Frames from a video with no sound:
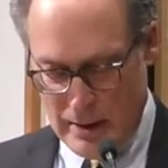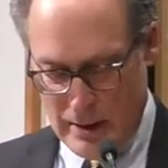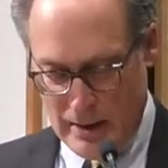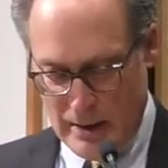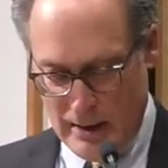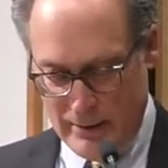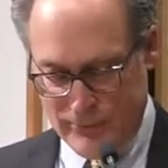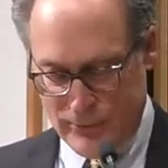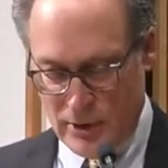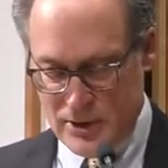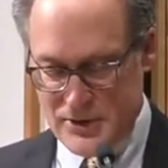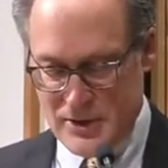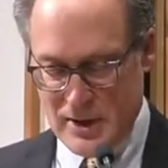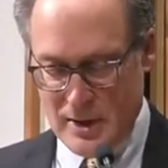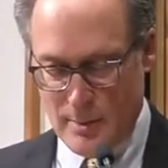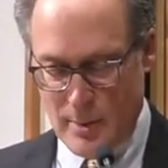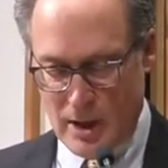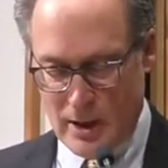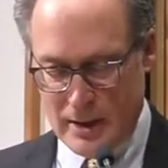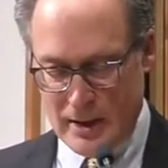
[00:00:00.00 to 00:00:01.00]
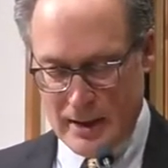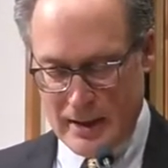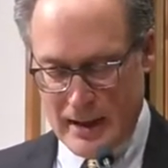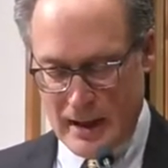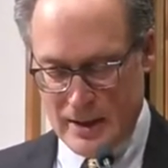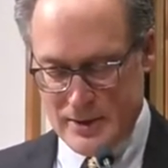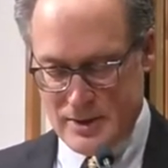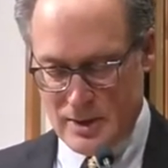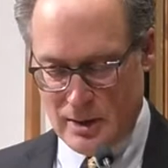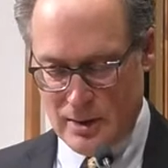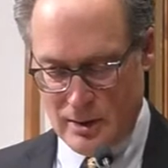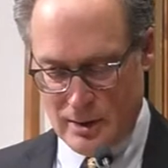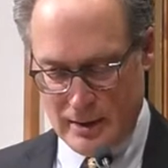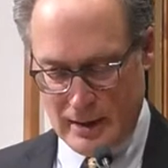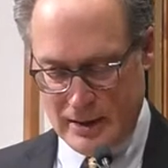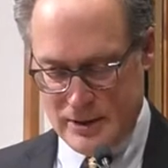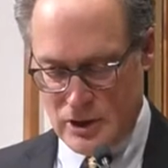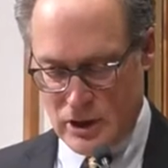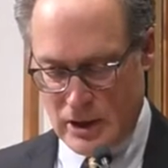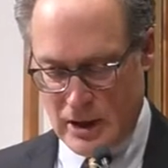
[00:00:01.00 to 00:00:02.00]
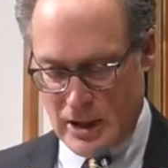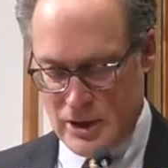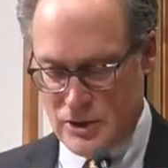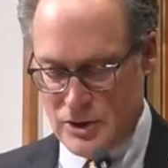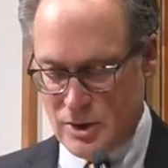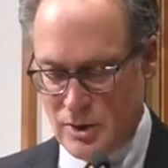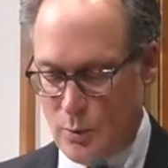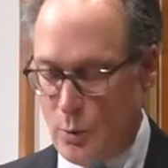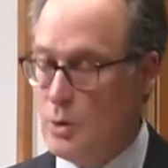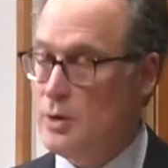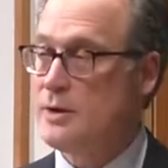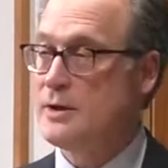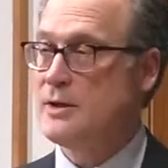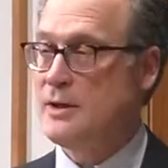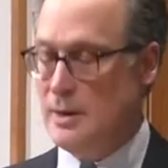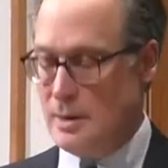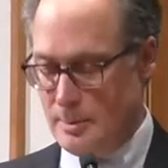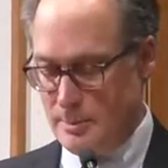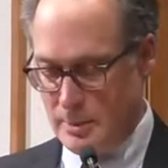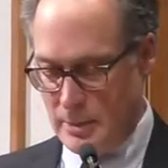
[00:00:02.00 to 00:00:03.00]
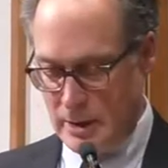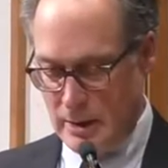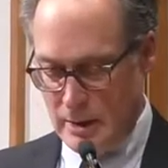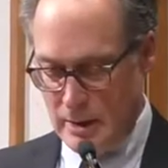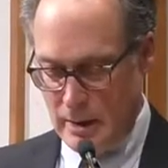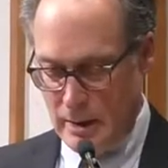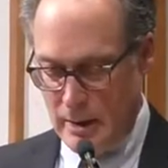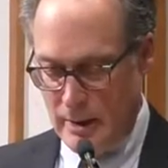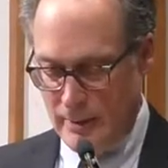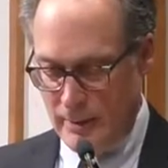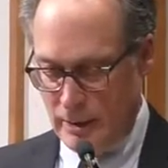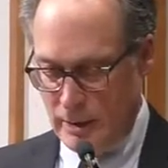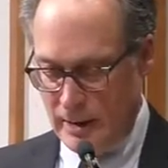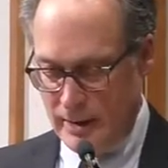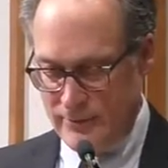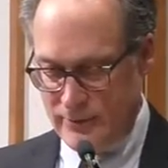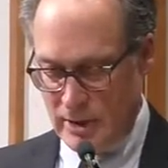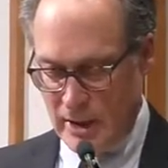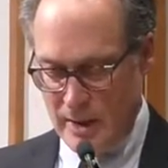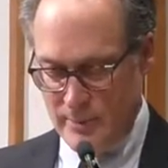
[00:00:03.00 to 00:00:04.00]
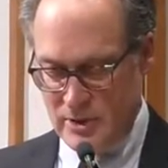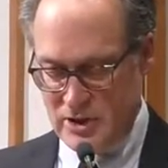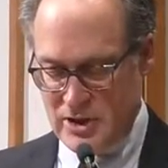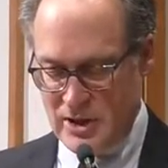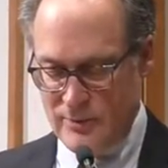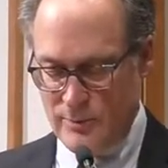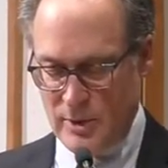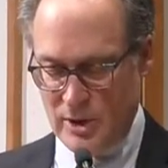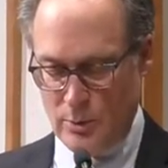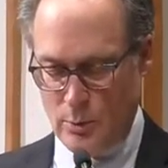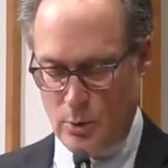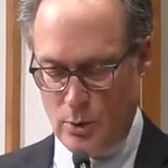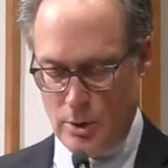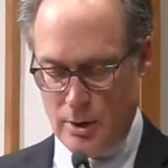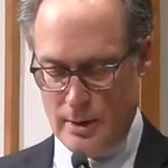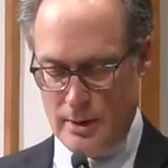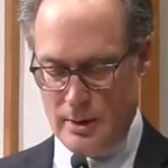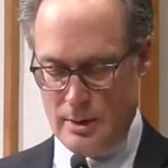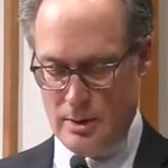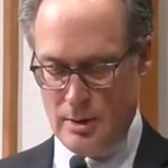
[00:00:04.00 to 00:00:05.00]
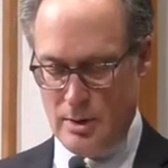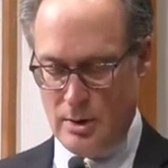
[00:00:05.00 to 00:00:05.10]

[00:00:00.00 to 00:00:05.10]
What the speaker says: First, the American Council on Education awarded him the Lifetime Achievement Award,